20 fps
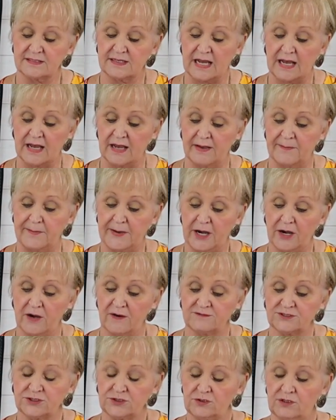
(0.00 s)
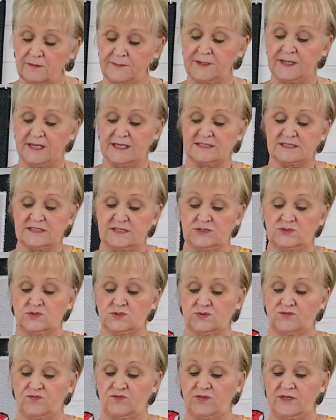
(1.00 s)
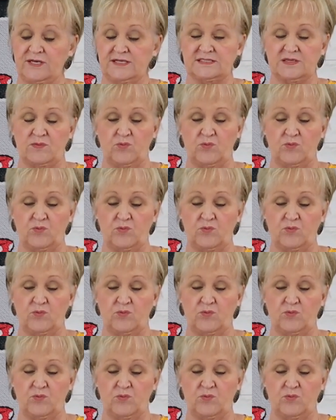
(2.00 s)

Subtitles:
pair of Tula Pink scissors for this,